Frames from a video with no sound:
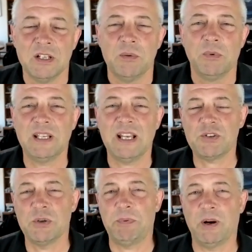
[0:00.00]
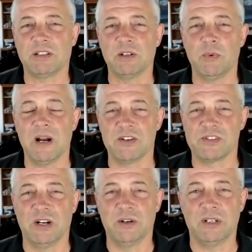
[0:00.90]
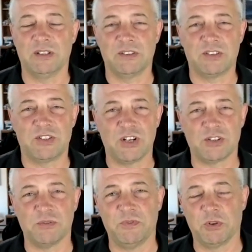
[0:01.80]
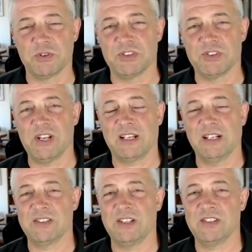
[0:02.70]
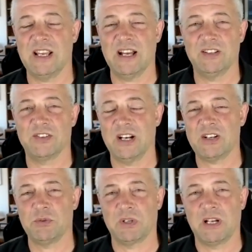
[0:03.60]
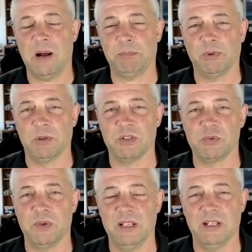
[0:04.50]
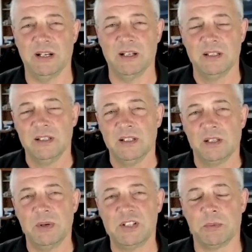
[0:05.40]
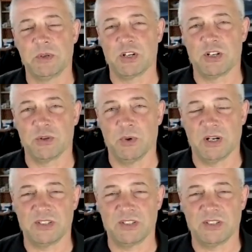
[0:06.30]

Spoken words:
Well, the actual part that wears out, and I'll share some photos in a second, is there's an actual coupler between the way a supercharger works.